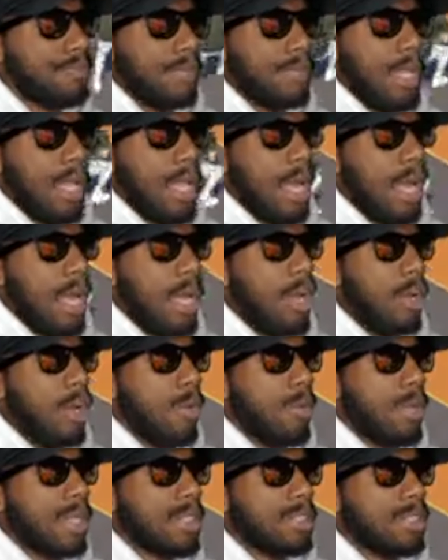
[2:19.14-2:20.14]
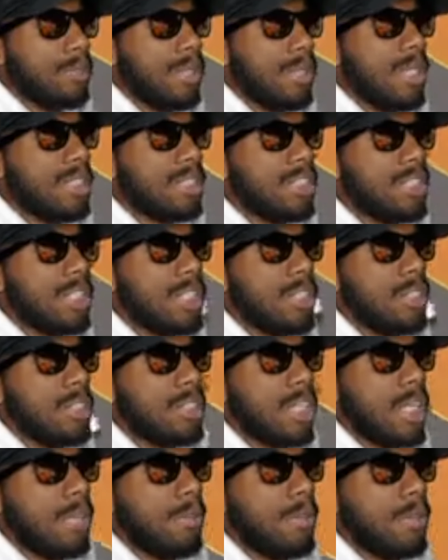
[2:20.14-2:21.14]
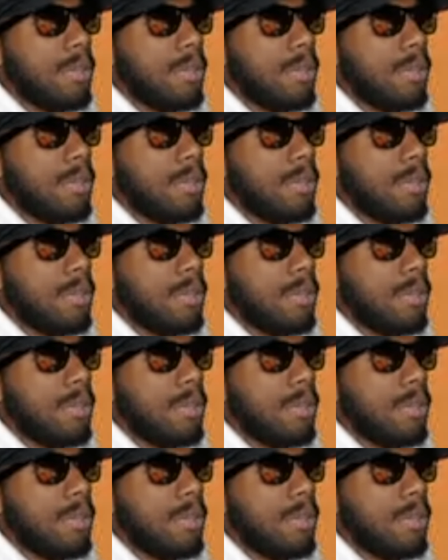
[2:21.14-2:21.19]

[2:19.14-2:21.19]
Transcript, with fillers: I don't know man. To me it's just entertainment.